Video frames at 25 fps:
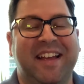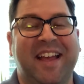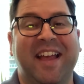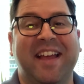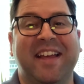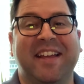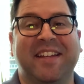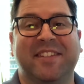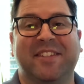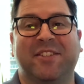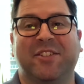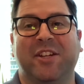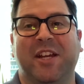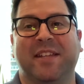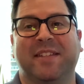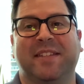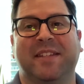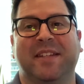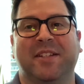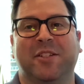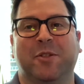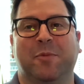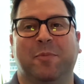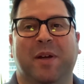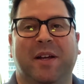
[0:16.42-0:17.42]
it's Jason
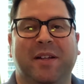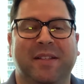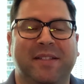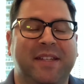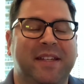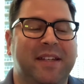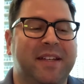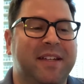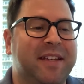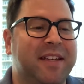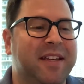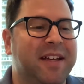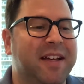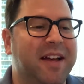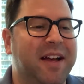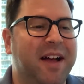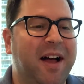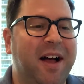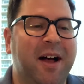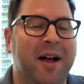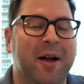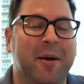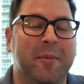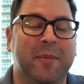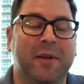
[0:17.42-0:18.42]
at Japeltech.
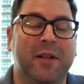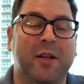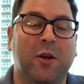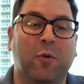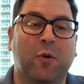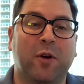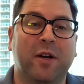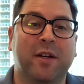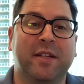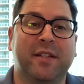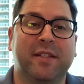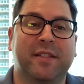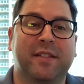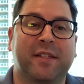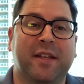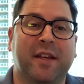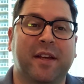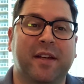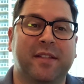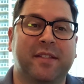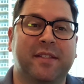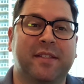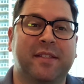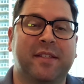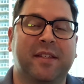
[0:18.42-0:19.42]
Here we're going to
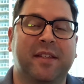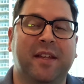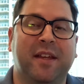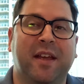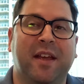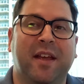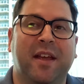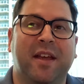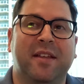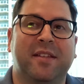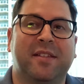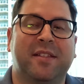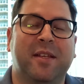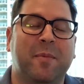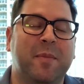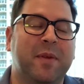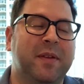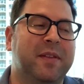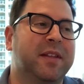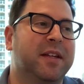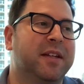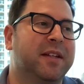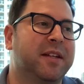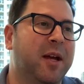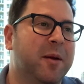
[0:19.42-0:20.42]
discuss something
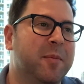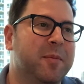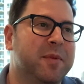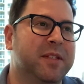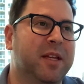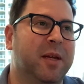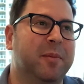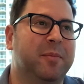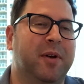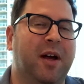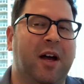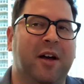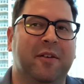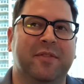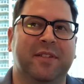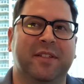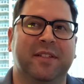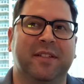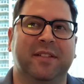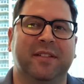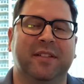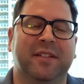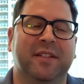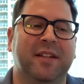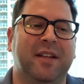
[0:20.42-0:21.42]
that comes up
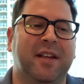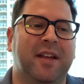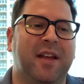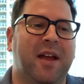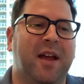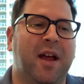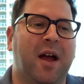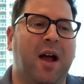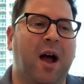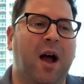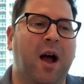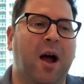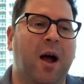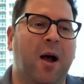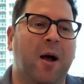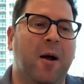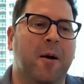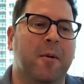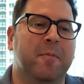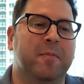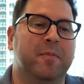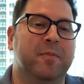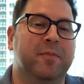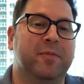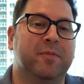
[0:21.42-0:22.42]
often.
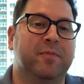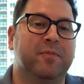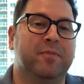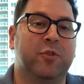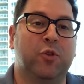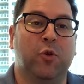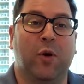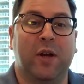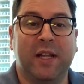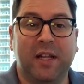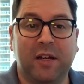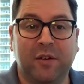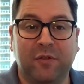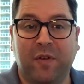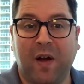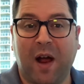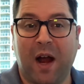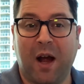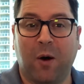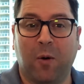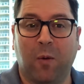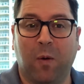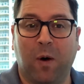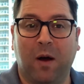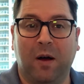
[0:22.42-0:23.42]
Do I need a
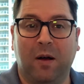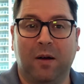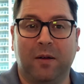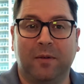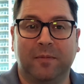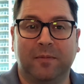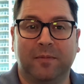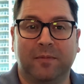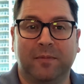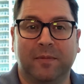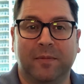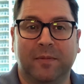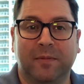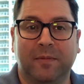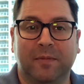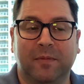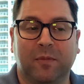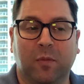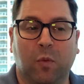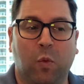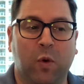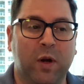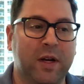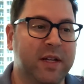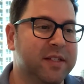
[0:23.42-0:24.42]
firewall?
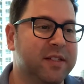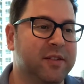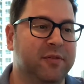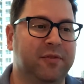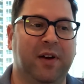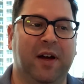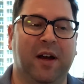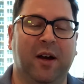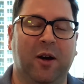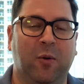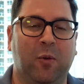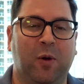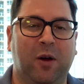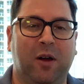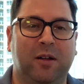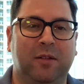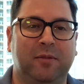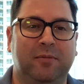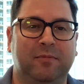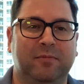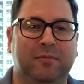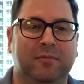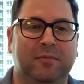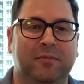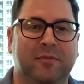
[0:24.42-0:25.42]
What is a firewall?
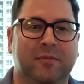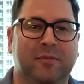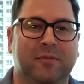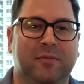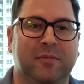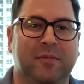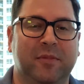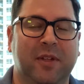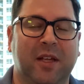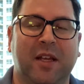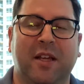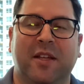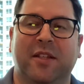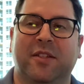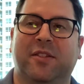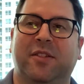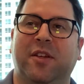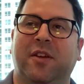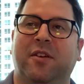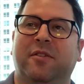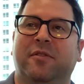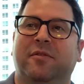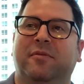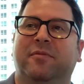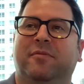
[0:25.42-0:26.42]

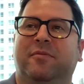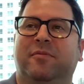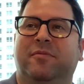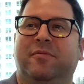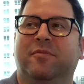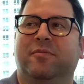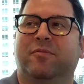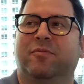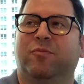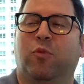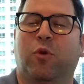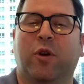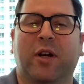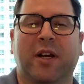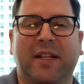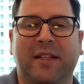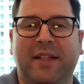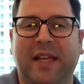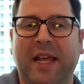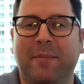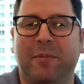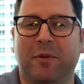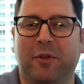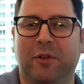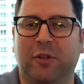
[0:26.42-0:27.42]
So we're going to
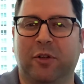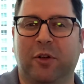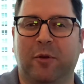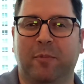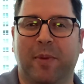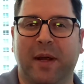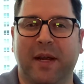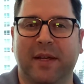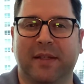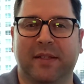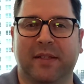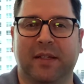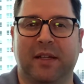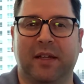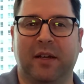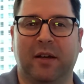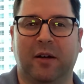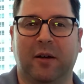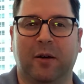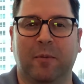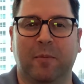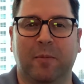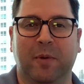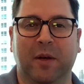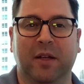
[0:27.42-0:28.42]
keep it a little basic
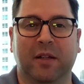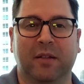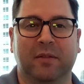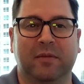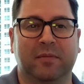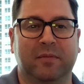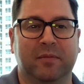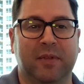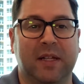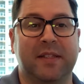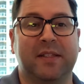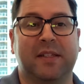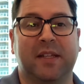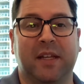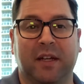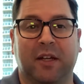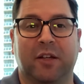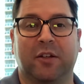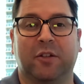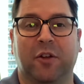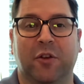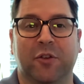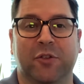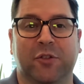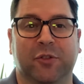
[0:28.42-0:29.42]
here, but let's take a
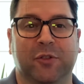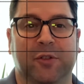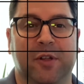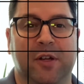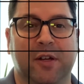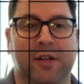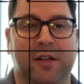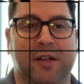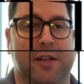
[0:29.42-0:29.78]
closer look.